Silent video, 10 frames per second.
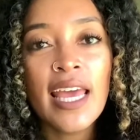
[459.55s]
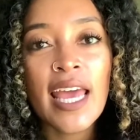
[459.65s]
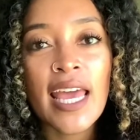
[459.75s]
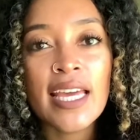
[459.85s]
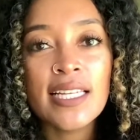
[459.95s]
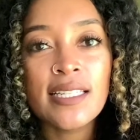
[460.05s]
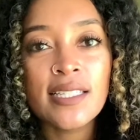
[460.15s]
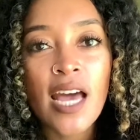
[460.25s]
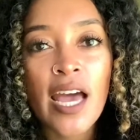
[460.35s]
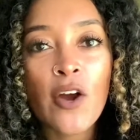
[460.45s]
And
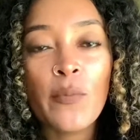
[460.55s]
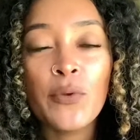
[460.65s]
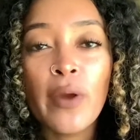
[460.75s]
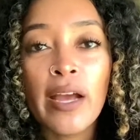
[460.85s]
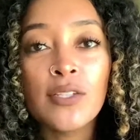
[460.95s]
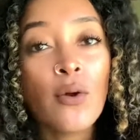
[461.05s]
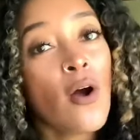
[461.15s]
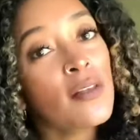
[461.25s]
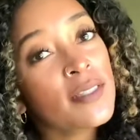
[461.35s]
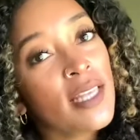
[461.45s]
I hope you guys are
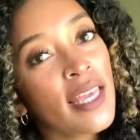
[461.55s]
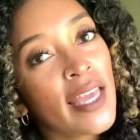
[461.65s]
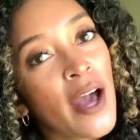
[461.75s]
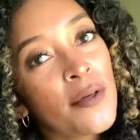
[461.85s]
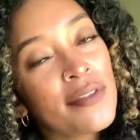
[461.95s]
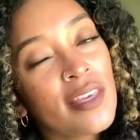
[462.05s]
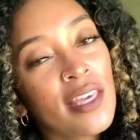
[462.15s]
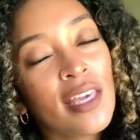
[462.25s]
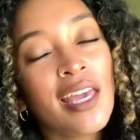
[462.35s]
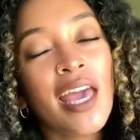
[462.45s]
all staying
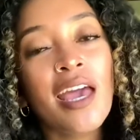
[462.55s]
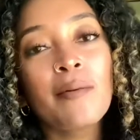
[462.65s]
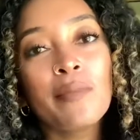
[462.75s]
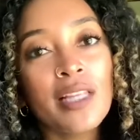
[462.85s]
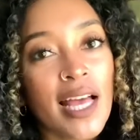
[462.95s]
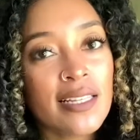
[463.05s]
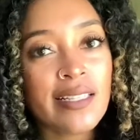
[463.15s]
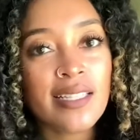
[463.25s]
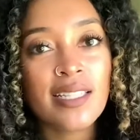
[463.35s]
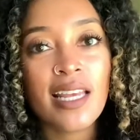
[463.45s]
healthy,
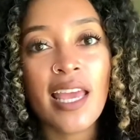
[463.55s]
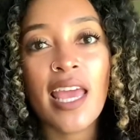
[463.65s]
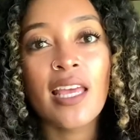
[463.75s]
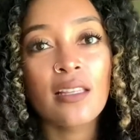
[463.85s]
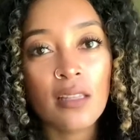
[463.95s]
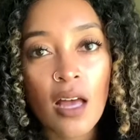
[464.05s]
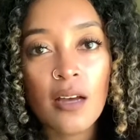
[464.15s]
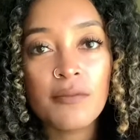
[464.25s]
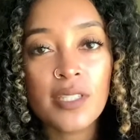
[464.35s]
blessed, and loved.